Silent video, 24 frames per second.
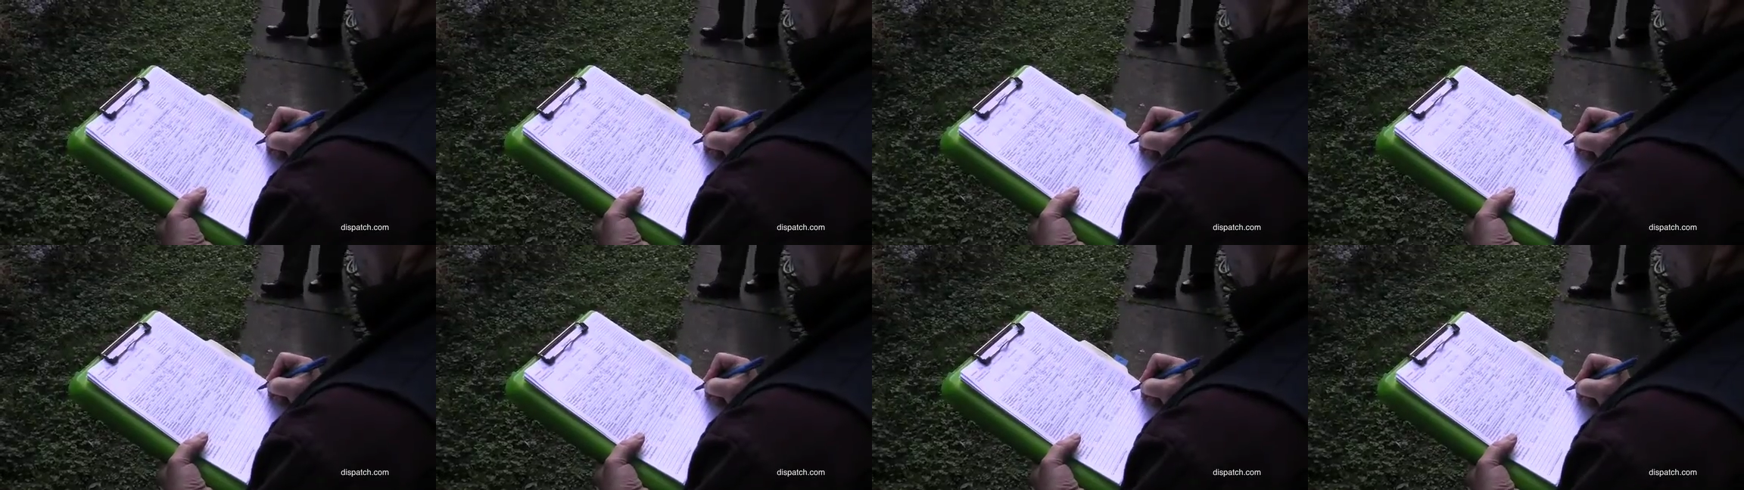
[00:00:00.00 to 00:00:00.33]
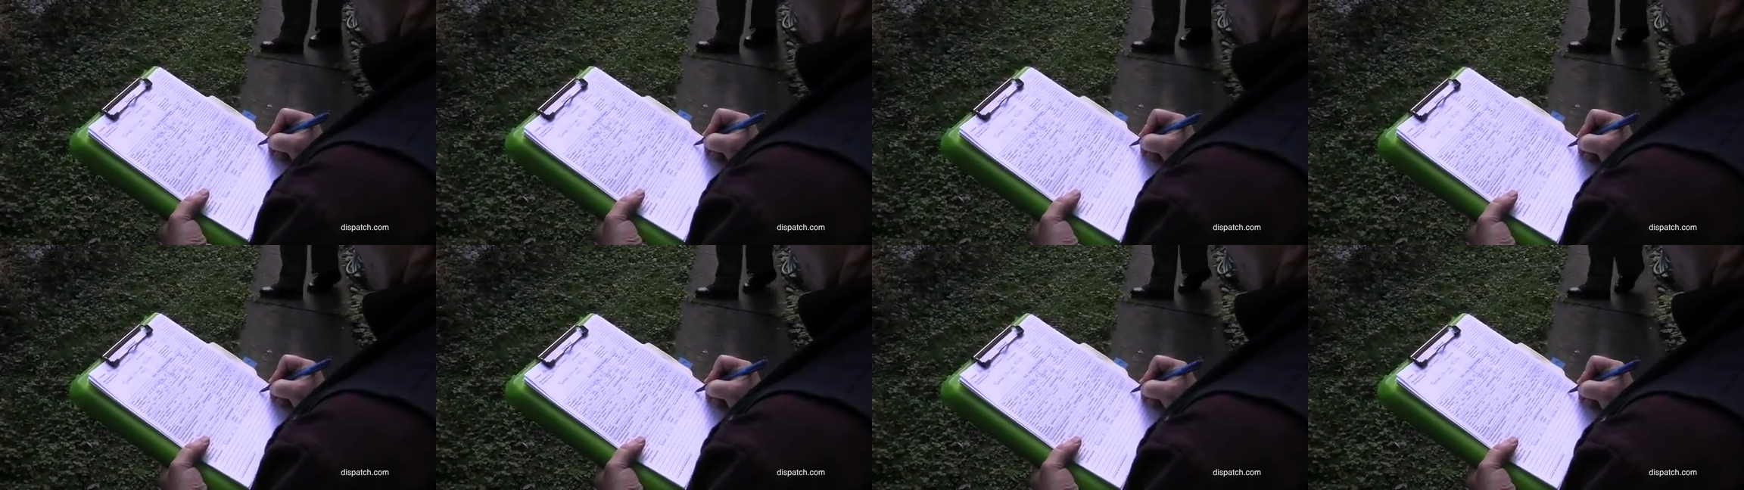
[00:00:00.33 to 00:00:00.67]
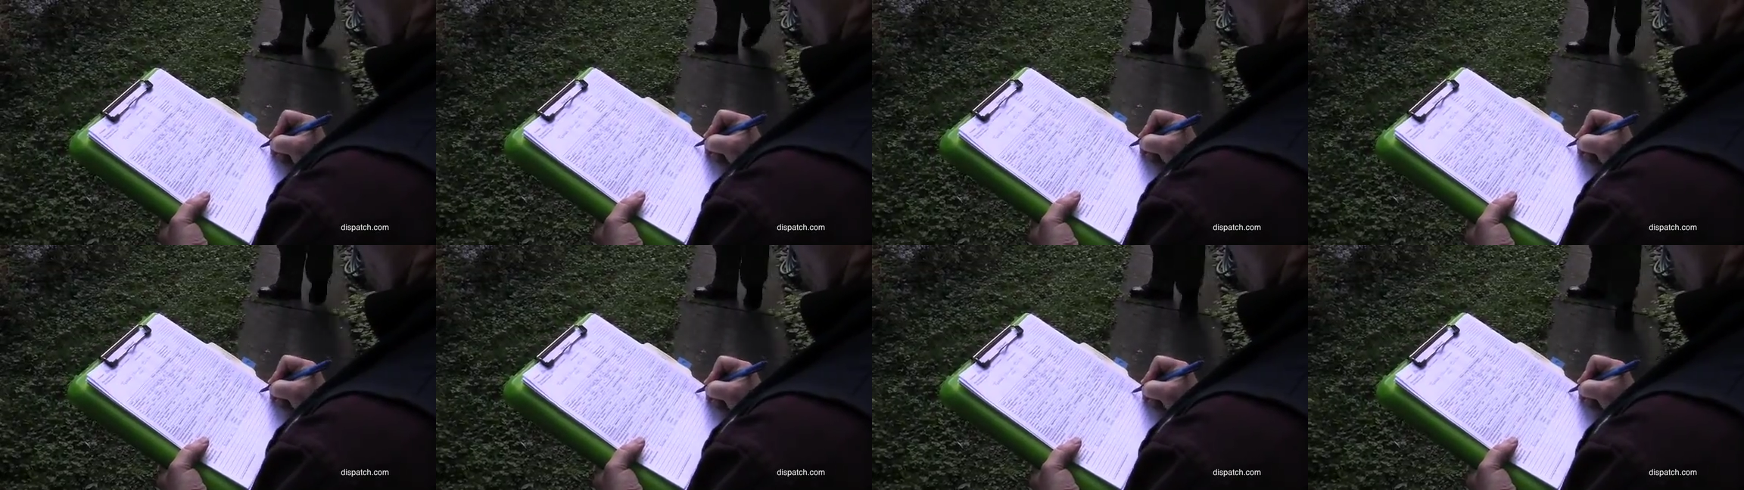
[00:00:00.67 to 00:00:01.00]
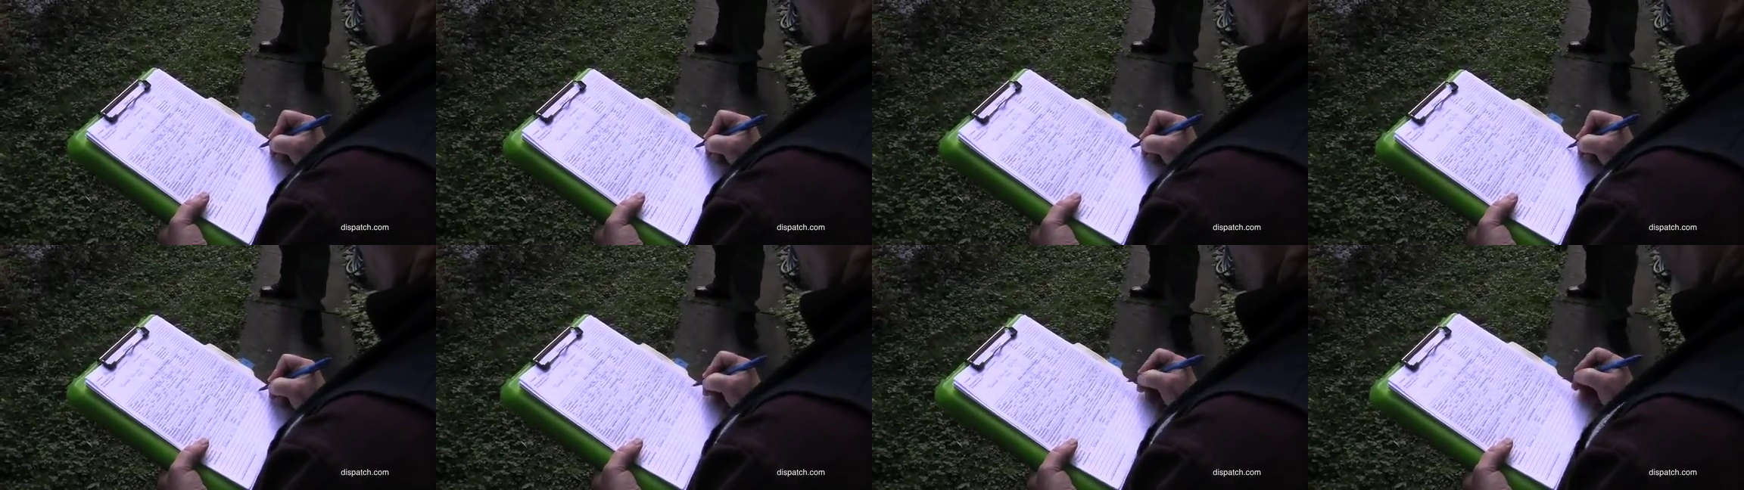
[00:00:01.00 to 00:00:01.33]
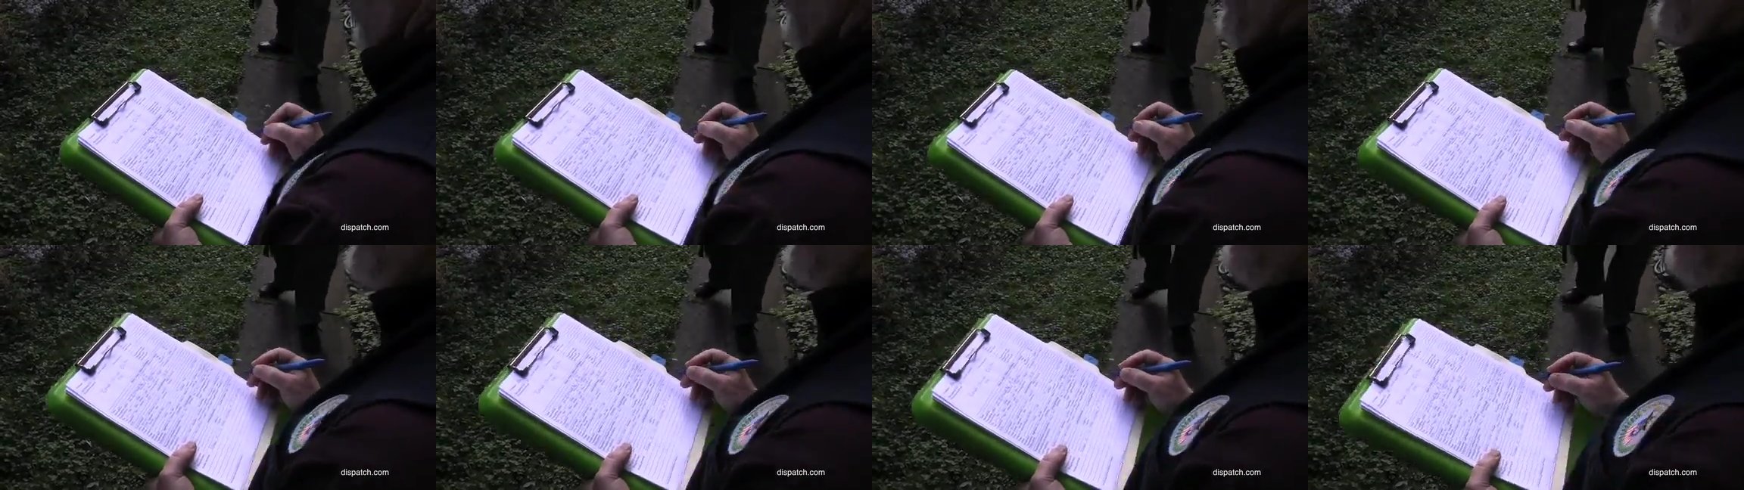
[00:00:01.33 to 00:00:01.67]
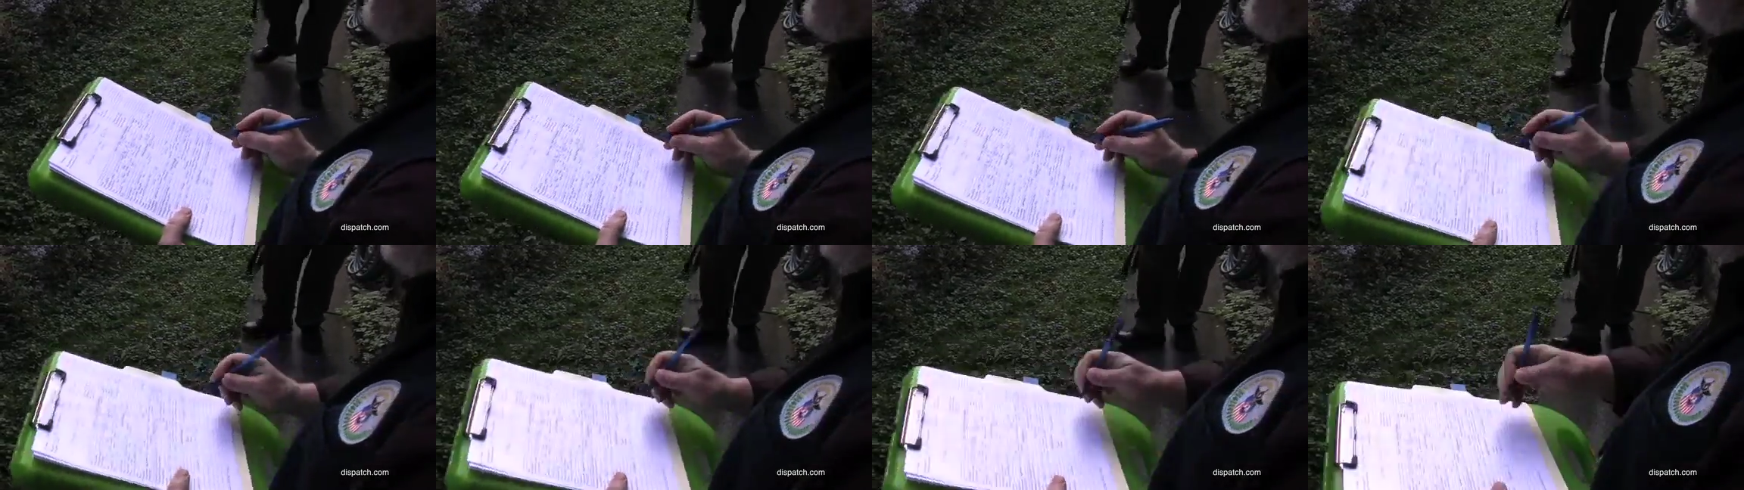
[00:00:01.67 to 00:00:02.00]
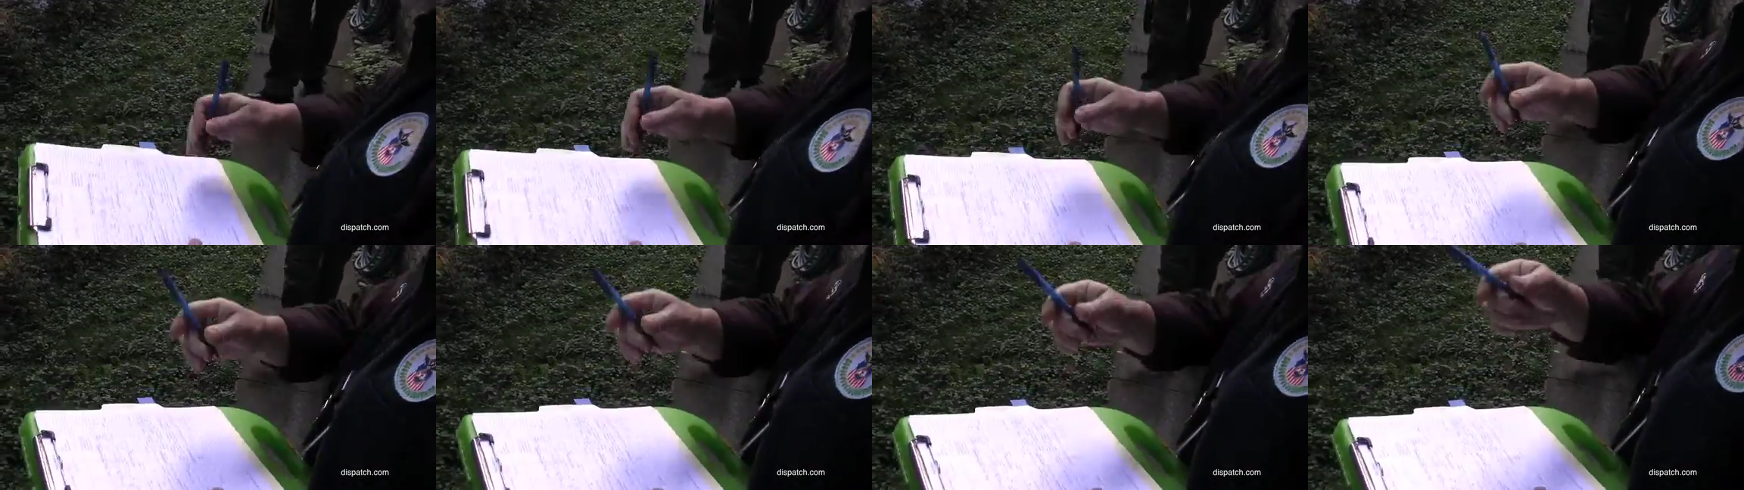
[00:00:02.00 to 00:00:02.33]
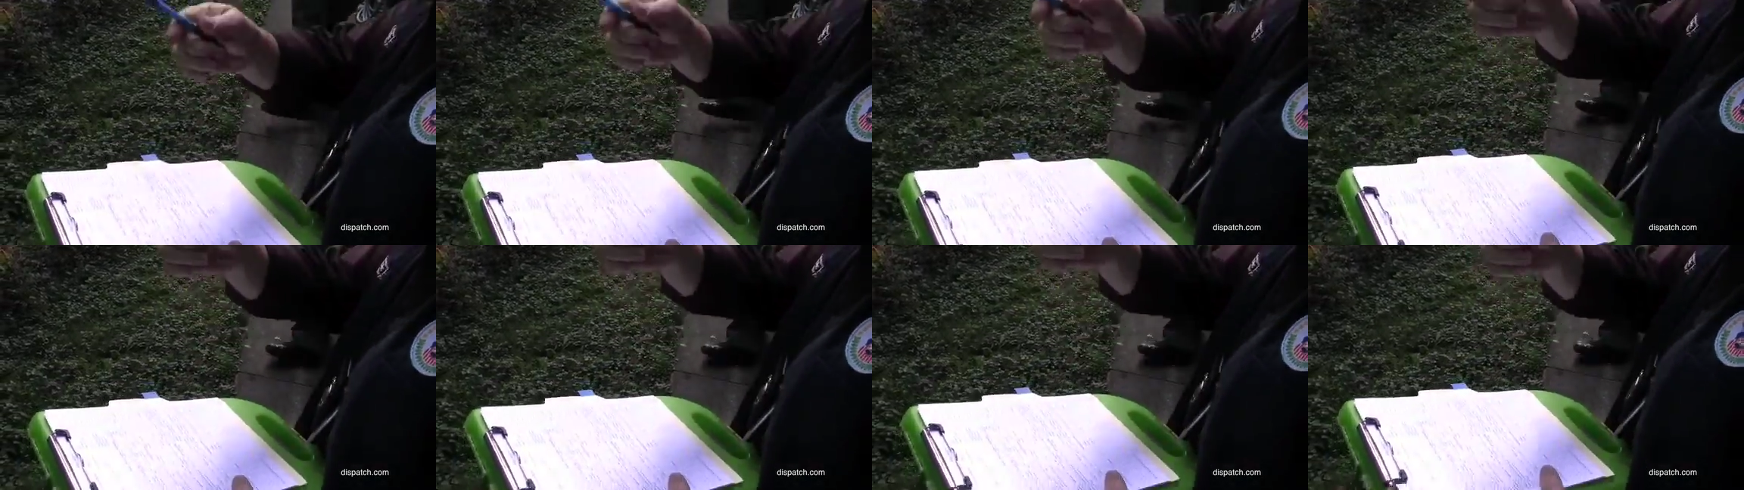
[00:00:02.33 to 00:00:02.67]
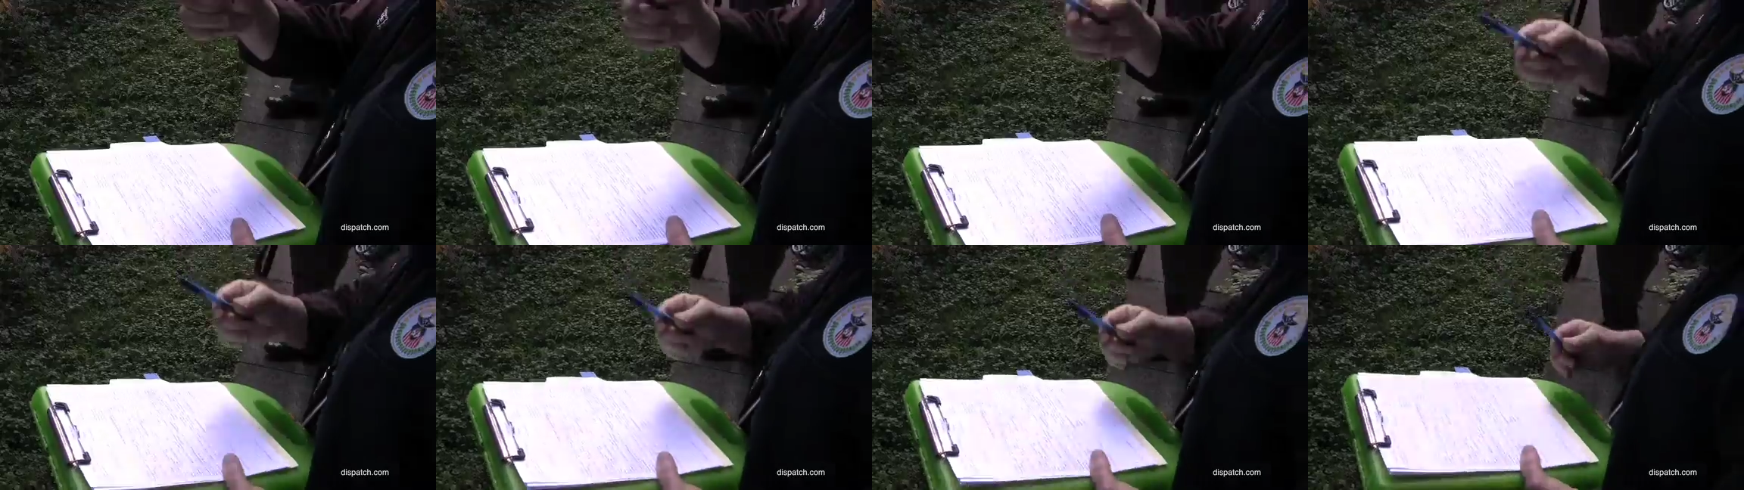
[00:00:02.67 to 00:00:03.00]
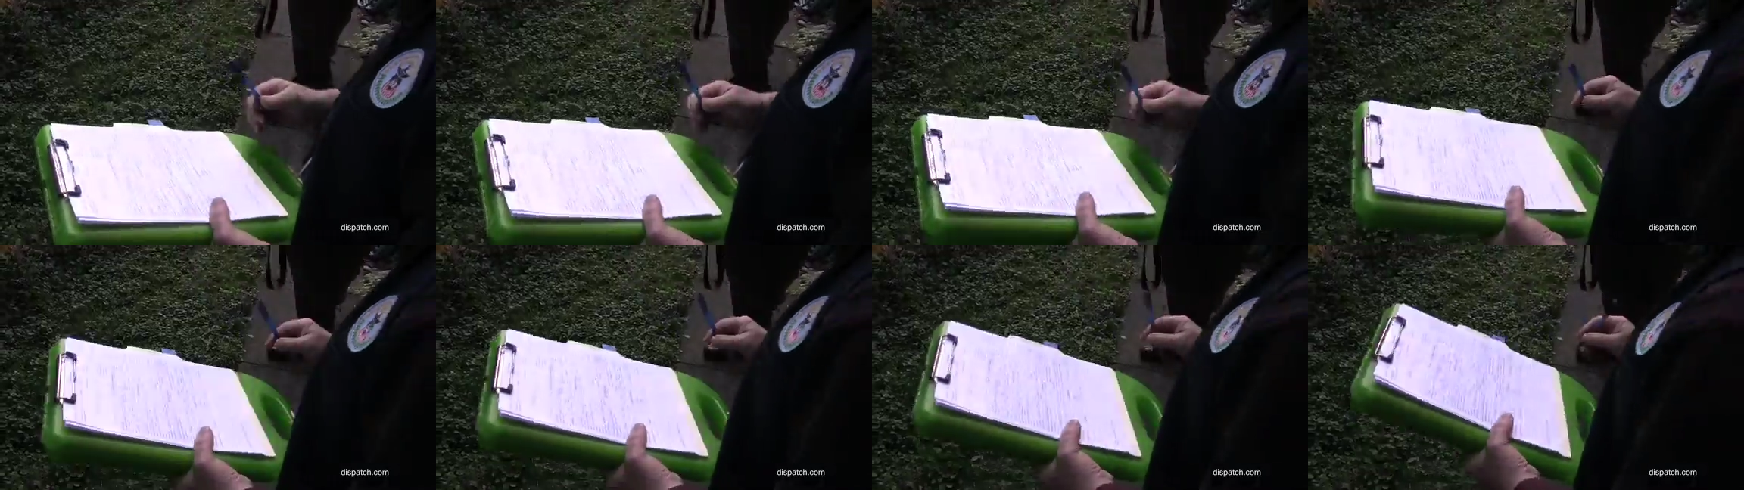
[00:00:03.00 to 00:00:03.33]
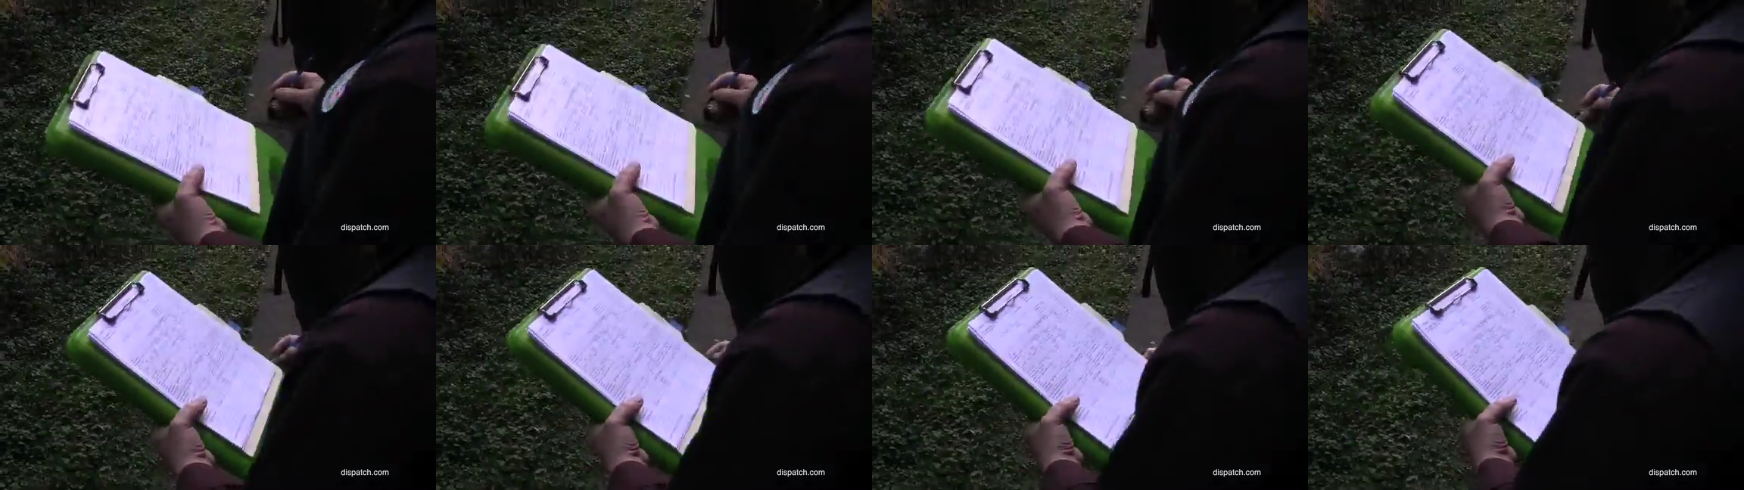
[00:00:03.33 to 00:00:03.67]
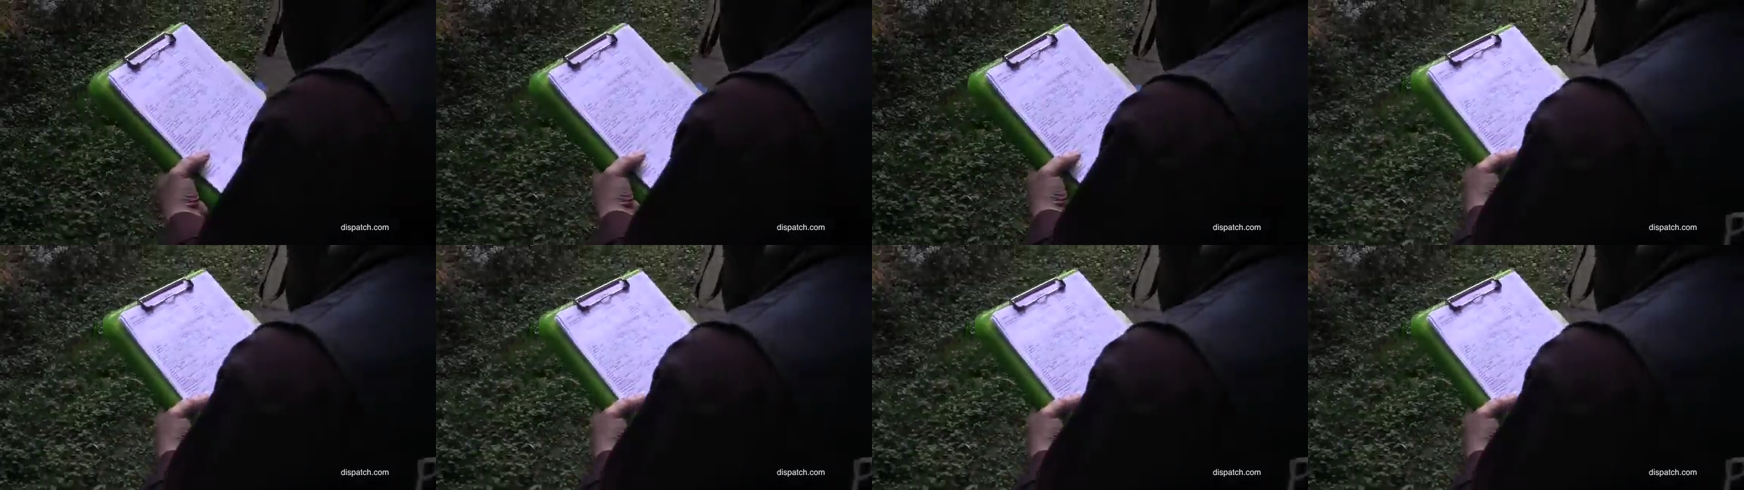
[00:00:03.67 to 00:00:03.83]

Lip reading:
No face is visible, so there are no lips to read.